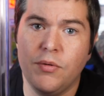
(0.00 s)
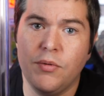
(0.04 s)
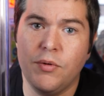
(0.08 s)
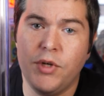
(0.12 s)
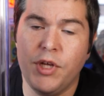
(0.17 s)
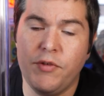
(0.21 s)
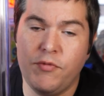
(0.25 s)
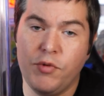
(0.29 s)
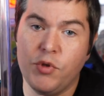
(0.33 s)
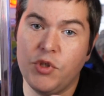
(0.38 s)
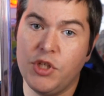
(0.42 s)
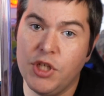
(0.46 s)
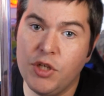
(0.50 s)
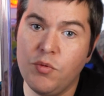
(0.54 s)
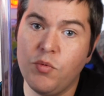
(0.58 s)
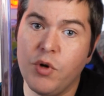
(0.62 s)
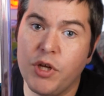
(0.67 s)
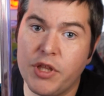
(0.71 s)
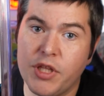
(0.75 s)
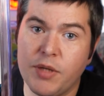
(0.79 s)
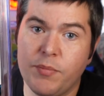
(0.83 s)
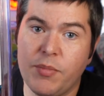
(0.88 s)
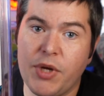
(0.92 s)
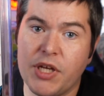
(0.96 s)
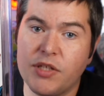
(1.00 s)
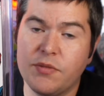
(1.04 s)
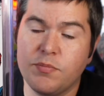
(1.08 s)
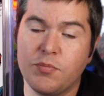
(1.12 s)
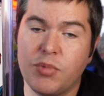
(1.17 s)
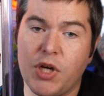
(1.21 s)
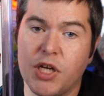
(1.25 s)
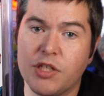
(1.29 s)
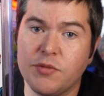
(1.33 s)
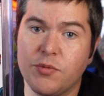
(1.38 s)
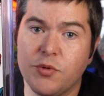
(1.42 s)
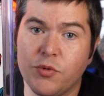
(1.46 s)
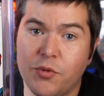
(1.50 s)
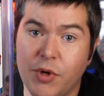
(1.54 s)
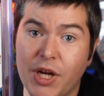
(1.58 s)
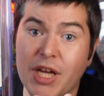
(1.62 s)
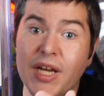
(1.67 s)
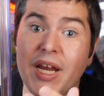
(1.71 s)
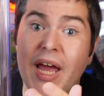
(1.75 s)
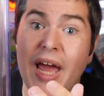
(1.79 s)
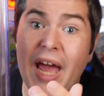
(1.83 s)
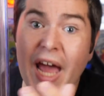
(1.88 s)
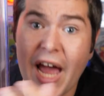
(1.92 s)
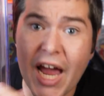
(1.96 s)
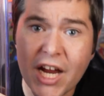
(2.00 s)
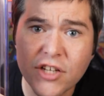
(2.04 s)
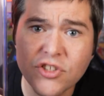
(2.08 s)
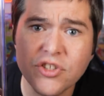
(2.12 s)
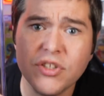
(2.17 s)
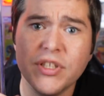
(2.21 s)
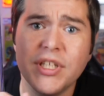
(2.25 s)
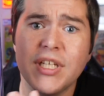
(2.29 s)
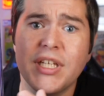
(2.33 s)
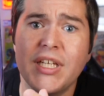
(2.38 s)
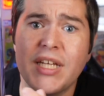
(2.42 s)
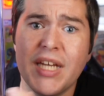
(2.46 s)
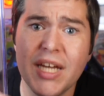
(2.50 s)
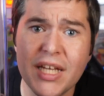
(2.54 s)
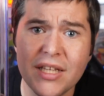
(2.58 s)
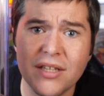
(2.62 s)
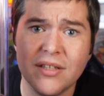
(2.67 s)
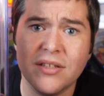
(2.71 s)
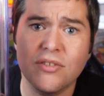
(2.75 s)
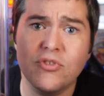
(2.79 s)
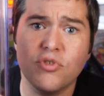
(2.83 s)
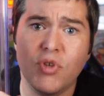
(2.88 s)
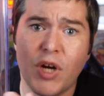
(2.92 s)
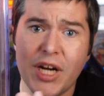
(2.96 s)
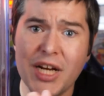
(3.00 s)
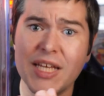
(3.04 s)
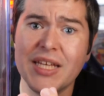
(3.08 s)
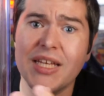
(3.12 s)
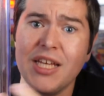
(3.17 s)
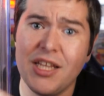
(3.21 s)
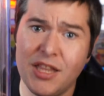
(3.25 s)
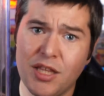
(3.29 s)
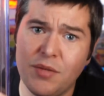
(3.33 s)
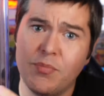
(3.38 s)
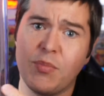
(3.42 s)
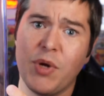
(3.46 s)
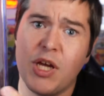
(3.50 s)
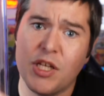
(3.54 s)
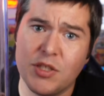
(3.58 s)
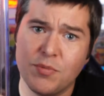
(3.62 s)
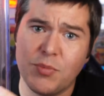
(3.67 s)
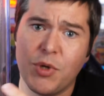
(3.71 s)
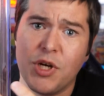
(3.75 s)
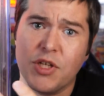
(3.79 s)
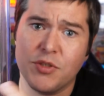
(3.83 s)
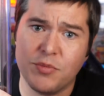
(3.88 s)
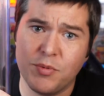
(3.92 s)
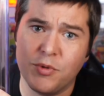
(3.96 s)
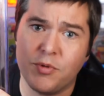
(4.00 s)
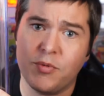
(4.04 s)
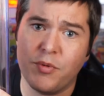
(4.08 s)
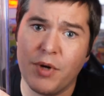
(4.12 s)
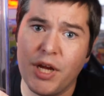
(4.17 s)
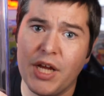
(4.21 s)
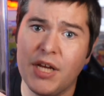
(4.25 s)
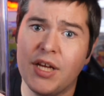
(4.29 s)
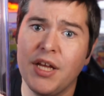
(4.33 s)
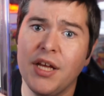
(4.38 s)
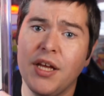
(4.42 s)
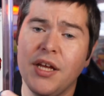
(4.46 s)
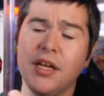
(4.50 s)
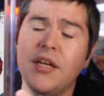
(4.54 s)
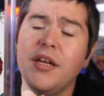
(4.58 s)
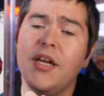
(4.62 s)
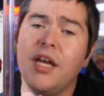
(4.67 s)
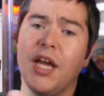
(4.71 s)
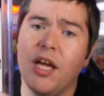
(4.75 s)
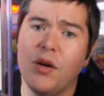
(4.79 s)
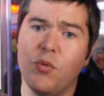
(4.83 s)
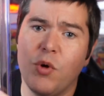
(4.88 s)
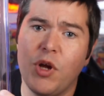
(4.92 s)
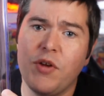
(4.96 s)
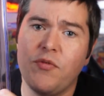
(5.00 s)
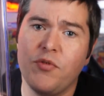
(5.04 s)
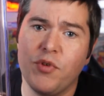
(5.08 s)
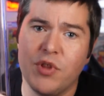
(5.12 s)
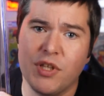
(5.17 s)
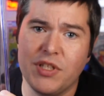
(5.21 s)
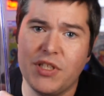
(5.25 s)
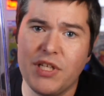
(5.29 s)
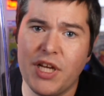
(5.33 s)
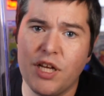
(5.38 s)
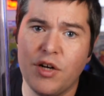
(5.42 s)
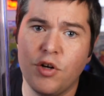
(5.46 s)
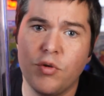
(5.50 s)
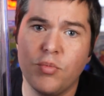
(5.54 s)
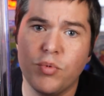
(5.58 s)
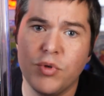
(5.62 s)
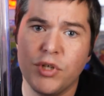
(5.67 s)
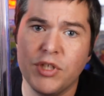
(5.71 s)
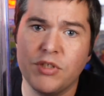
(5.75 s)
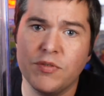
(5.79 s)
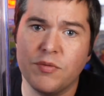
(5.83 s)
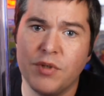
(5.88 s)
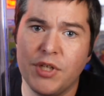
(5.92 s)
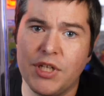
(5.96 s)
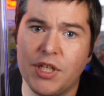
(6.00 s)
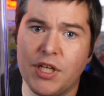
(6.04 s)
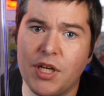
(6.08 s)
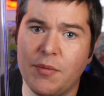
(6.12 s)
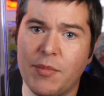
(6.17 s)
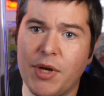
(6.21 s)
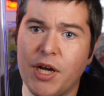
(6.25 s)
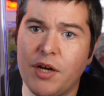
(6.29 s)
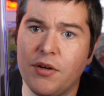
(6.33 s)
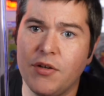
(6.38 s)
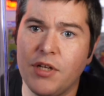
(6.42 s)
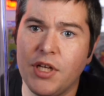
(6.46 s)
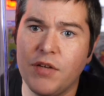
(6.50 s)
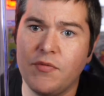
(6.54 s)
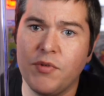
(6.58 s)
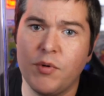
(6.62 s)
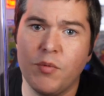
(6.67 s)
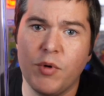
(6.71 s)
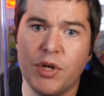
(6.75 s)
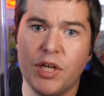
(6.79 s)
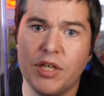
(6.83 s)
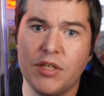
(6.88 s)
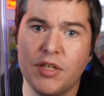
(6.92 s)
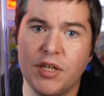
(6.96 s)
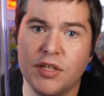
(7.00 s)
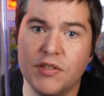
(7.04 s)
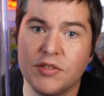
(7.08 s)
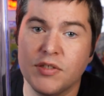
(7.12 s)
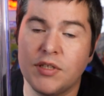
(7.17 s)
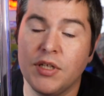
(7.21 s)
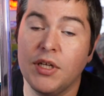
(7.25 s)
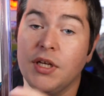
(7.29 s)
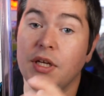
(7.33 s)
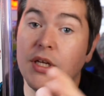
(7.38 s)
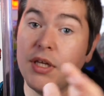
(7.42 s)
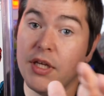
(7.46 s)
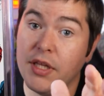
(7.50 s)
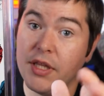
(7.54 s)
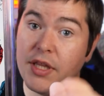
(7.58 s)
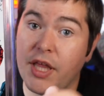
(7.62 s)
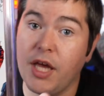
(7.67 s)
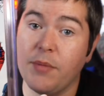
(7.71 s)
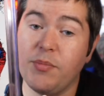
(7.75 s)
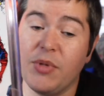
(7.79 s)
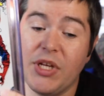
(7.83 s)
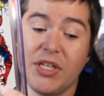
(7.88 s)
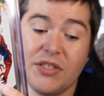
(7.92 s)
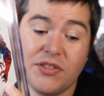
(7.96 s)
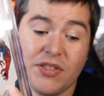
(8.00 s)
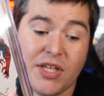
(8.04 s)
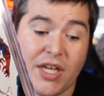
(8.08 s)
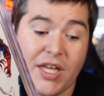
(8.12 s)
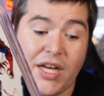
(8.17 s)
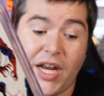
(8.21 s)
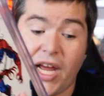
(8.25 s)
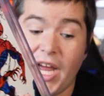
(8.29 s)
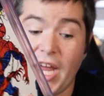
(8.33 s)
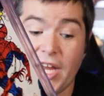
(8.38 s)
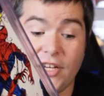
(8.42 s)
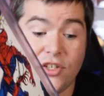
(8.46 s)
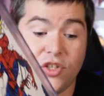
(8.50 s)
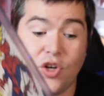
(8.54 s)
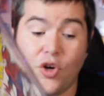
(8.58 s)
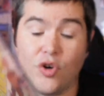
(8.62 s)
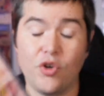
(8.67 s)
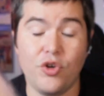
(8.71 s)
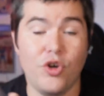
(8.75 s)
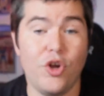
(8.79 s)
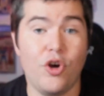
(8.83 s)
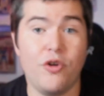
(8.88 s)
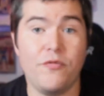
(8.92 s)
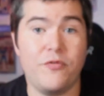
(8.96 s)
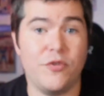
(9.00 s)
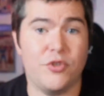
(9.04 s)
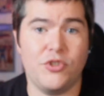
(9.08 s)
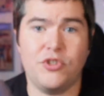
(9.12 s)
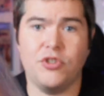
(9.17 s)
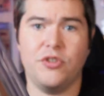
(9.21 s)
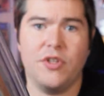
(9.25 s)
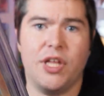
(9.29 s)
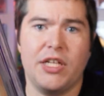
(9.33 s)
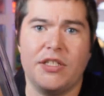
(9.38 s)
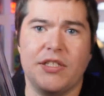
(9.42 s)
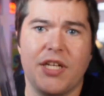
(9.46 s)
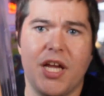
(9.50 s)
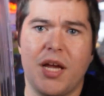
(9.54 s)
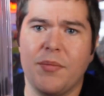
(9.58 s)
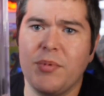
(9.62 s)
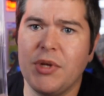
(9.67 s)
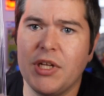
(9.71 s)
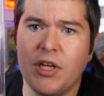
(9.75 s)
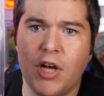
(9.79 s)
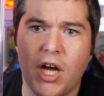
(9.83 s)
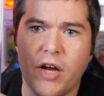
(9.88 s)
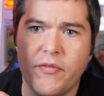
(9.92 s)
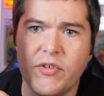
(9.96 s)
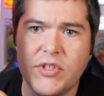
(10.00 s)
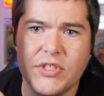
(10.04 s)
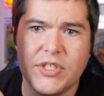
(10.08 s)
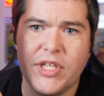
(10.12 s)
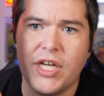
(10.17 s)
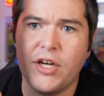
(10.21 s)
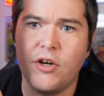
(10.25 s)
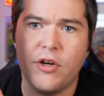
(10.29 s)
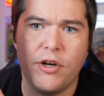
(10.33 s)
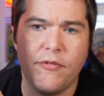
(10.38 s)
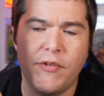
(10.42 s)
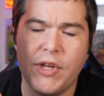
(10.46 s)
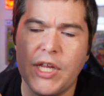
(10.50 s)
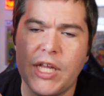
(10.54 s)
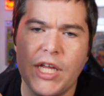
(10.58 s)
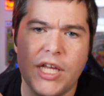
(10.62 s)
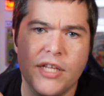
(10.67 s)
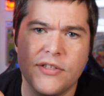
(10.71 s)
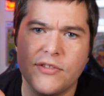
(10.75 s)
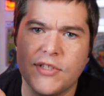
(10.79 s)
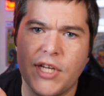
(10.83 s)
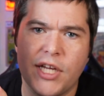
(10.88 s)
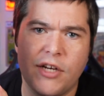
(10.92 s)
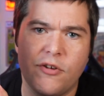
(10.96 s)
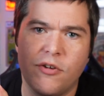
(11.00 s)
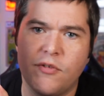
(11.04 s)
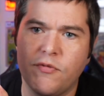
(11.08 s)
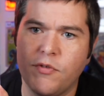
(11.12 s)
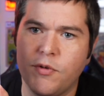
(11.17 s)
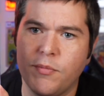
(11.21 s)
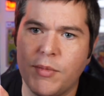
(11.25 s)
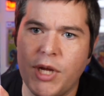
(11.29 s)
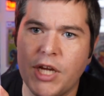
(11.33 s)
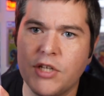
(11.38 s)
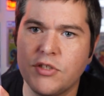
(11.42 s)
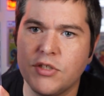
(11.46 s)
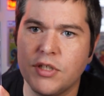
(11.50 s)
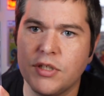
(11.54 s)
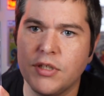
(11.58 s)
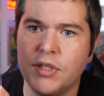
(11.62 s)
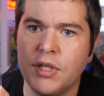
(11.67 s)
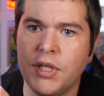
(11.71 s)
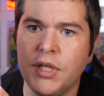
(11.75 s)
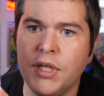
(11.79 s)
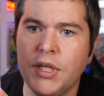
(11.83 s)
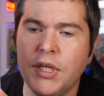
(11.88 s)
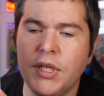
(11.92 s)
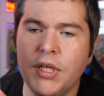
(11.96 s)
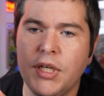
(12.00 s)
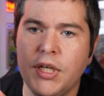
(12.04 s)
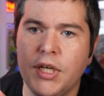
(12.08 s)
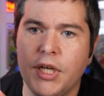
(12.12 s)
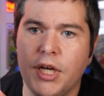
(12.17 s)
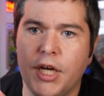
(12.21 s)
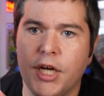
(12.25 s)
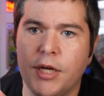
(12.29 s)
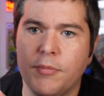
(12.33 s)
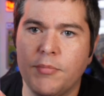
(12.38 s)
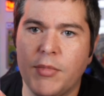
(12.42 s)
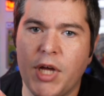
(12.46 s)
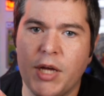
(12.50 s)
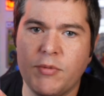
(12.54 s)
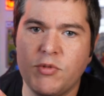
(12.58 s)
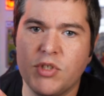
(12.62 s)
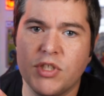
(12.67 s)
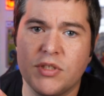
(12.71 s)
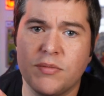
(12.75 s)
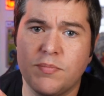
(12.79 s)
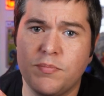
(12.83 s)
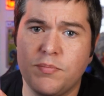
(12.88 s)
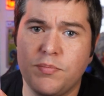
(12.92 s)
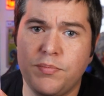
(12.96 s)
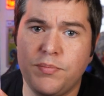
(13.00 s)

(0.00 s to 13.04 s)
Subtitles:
if you did want the best possible grade, actually try to get the best possible grade and wait for the 10.0 pre-screen to come out if and when it does. That being said, I don't know for sure that's happening. Obviously, I don't have any insider information. I'm just